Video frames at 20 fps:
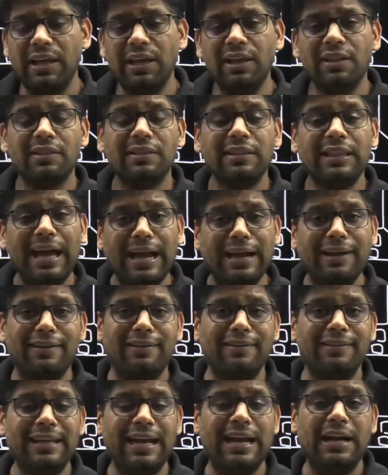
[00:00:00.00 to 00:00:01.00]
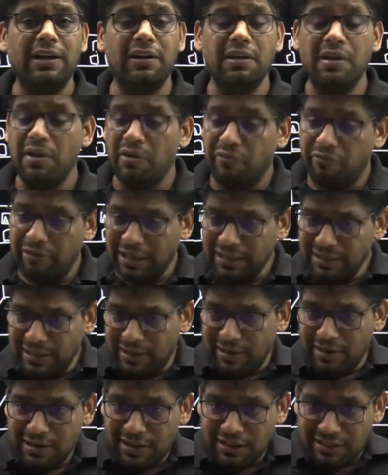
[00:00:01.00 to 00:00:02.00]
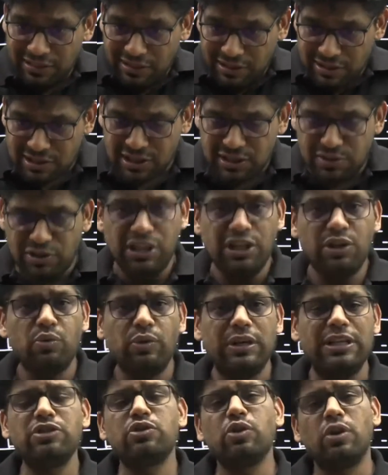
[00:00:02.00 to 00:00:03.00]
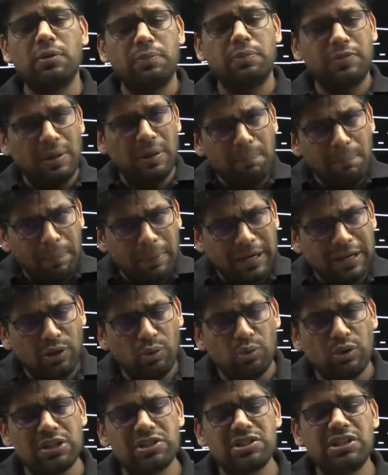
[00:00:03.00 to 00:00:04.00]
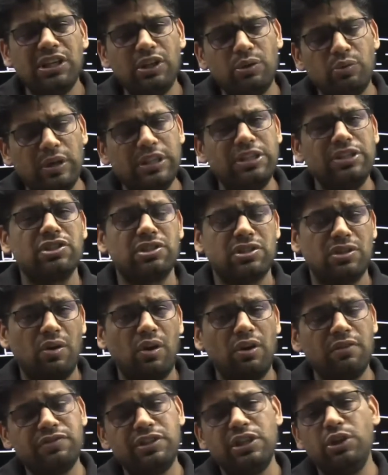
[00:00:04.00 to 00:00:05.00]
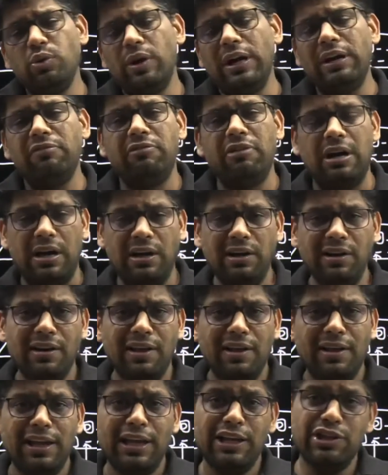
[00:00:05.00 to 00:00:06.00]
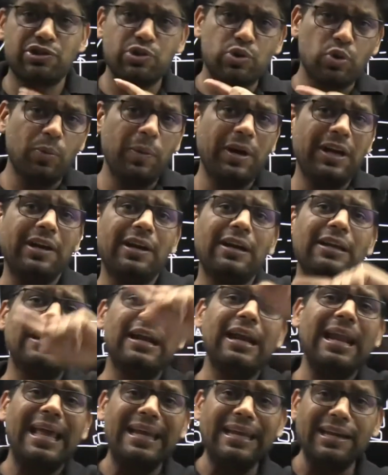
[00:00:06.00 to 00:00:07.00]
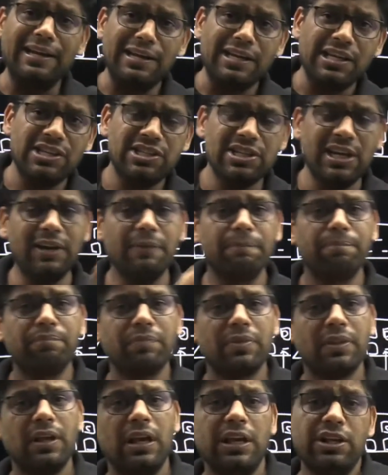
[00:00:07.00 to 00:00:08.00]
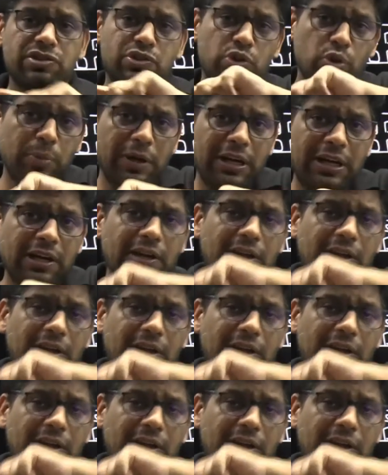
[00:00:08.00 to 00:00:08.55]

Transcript: that whether this sequence or some particular sequence of 0 and 1 is to be treated like integer, is to be treated